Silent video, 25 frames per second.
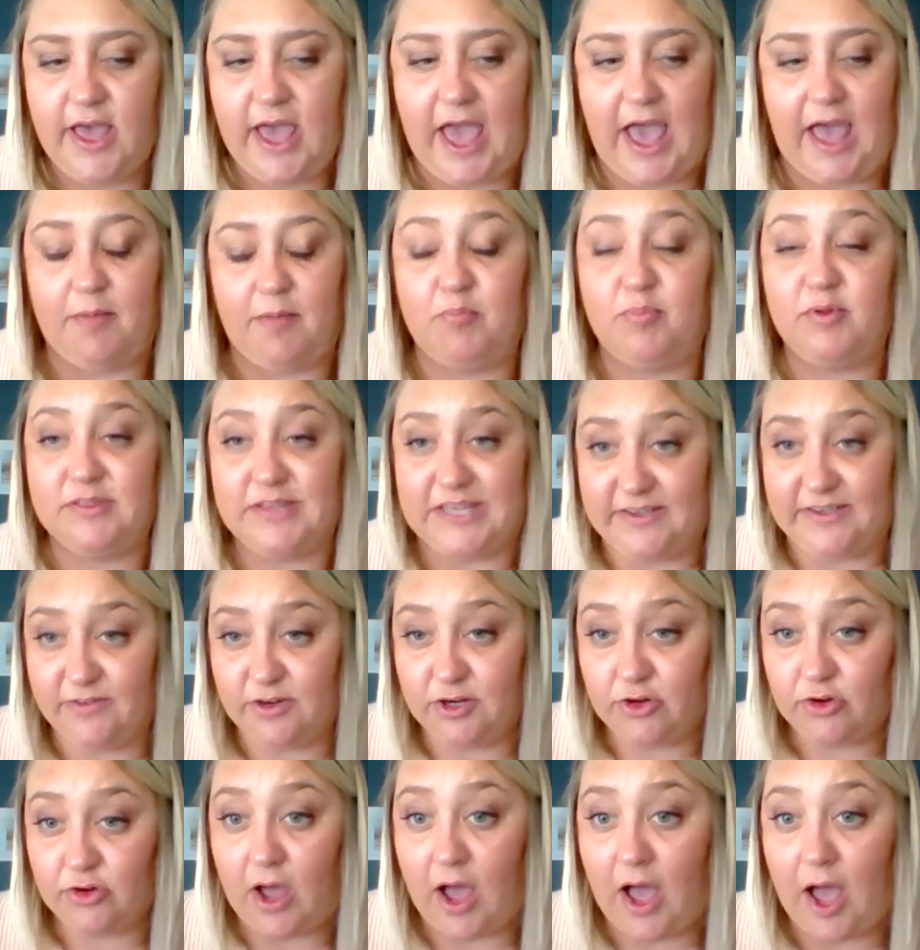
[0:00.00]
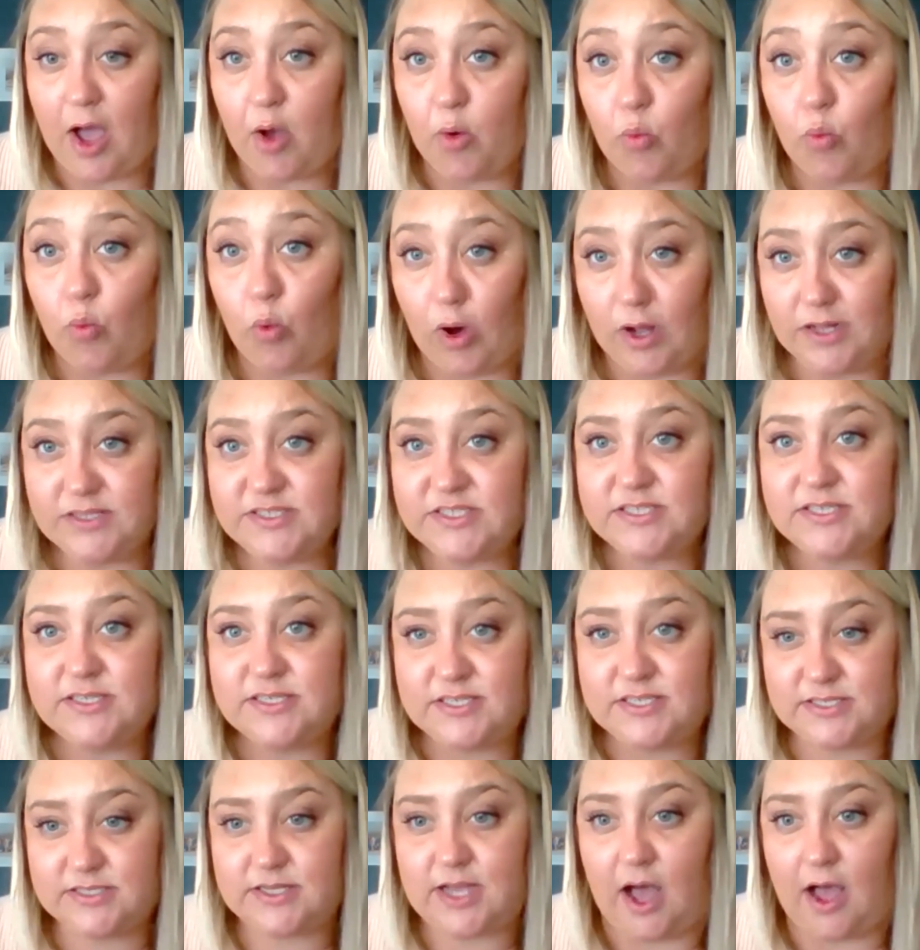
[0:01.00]
And believe it or not, once a
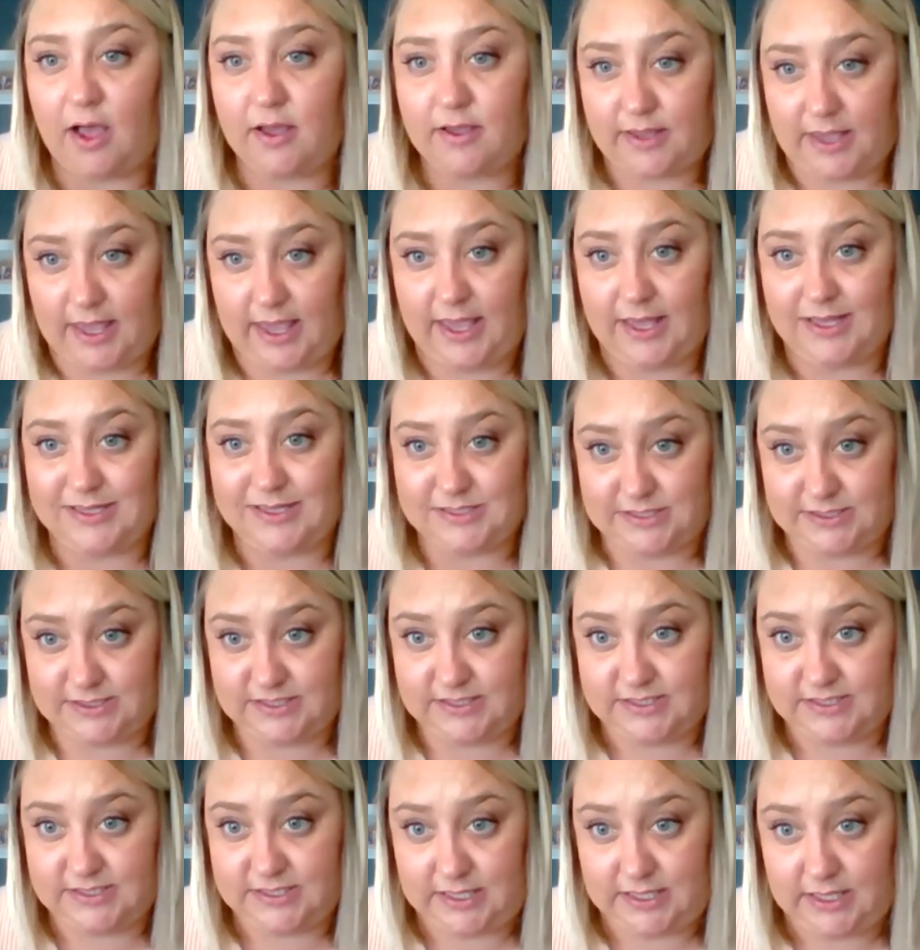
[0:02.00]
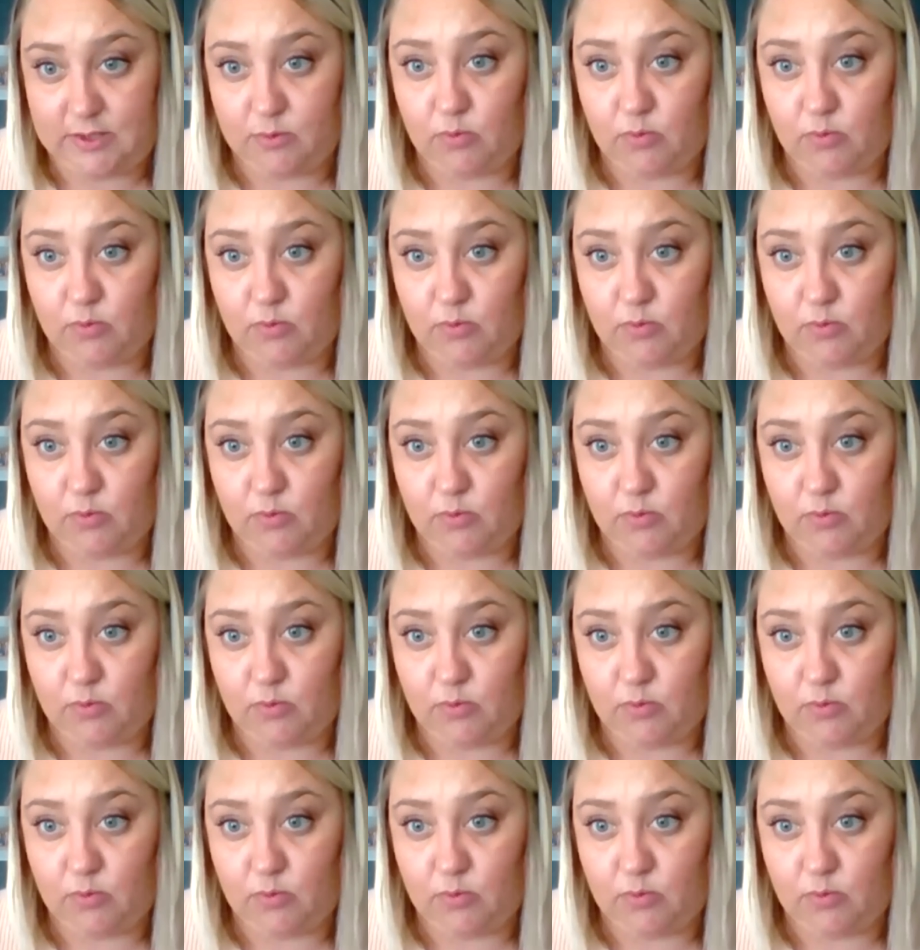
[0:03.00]
skunk can't see